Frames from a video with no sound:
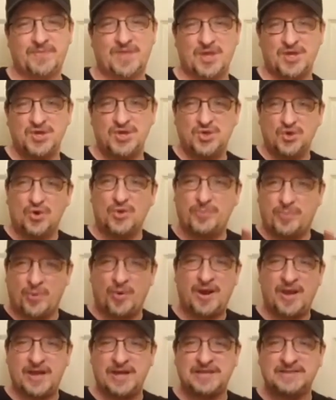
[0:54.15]
your
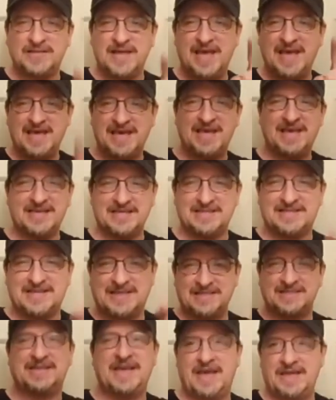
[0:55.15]
praise is
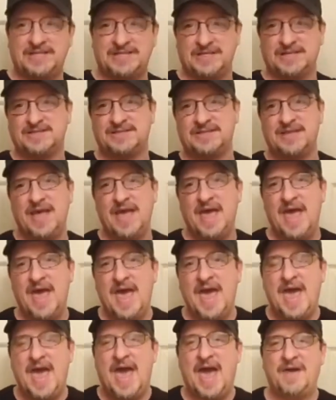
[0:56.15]
contagious.
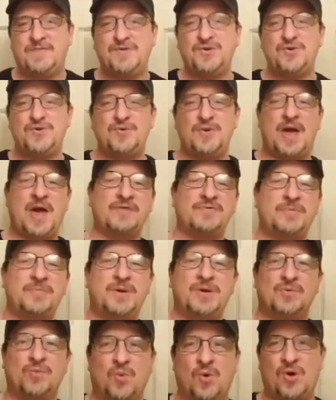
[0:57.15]
Have you ever
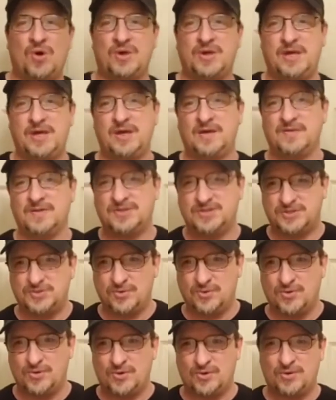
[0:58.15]
been walking in the
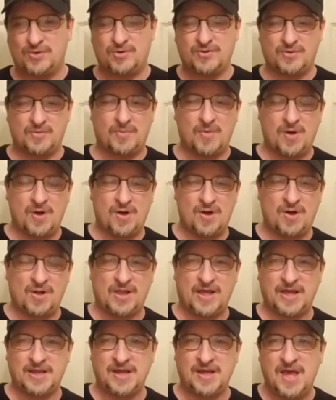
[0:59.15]
store or the
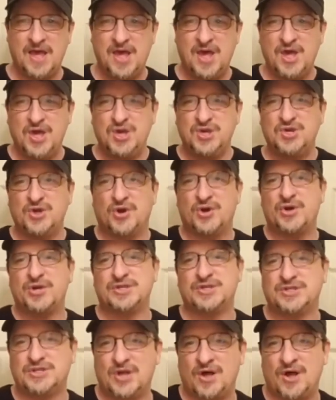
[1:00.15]
mall and you heard a
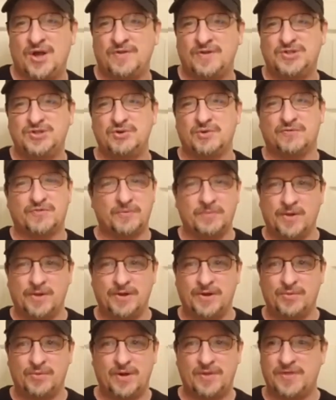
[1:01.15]
song that you were
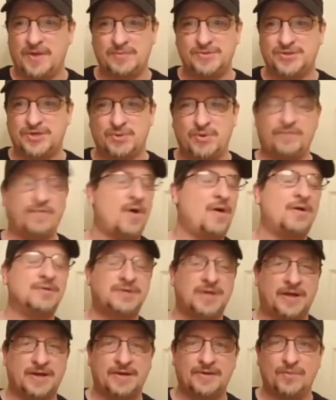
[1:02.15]
familiar with? I'm sure we've all
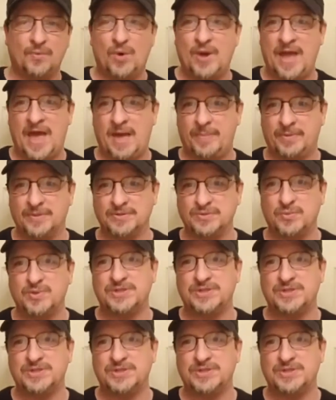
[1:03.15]
done it. What happens? We